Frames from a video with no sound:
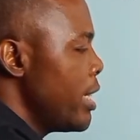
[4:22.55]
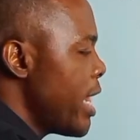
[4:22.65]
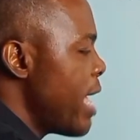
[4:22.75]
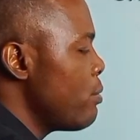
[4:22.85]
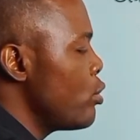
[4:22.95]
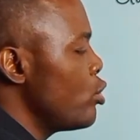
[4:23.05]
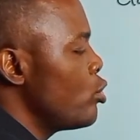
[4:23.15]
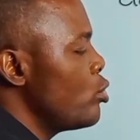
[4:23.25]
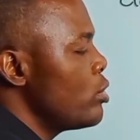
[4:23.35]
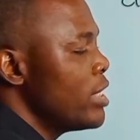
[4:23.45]
Now I'm going
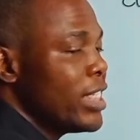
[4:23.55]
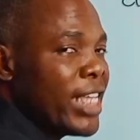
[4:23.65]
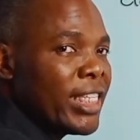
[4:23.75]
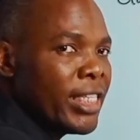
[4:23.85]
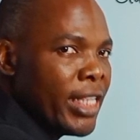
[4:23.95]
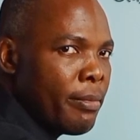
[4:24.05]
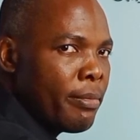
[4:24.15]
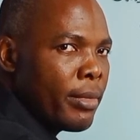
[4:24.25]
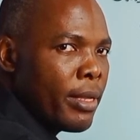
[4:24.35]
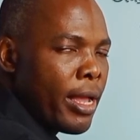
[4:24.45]
to use the set name